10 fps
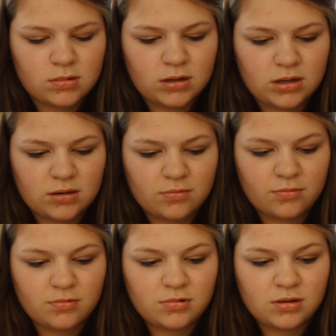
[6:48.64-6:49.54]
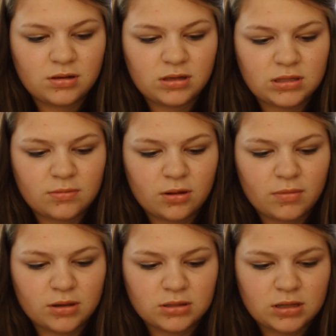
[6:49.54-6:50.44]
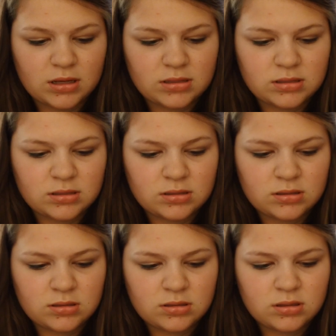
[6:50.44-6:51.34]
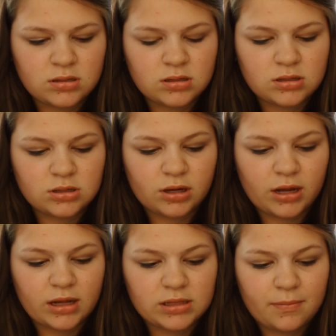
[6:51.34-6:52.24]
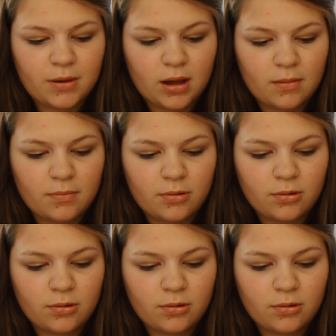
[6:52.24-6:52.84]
I need a really small amount of this. Sorry, it has a pump